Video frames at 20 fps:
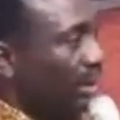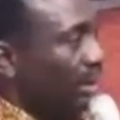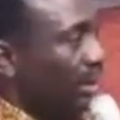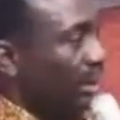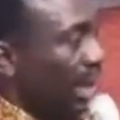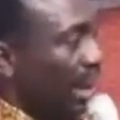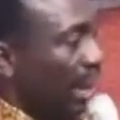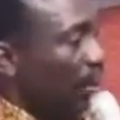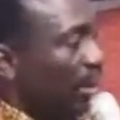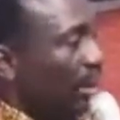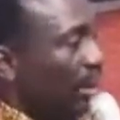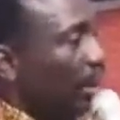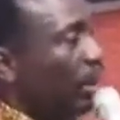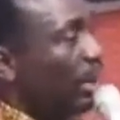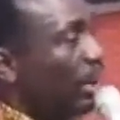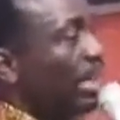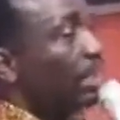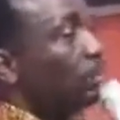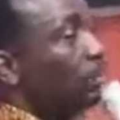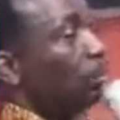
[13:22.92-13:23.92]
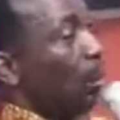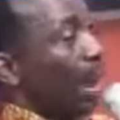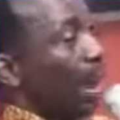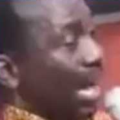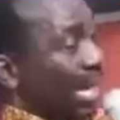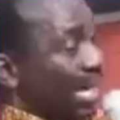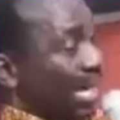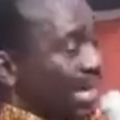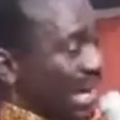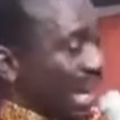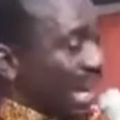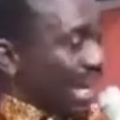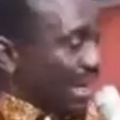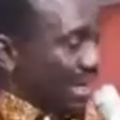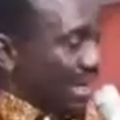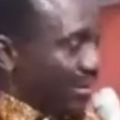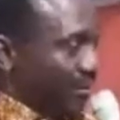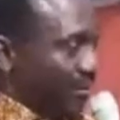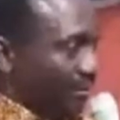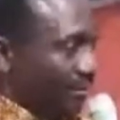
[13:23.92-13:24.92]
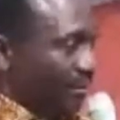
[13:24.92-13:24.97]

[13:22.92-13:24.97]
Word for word: And we don't need one dime.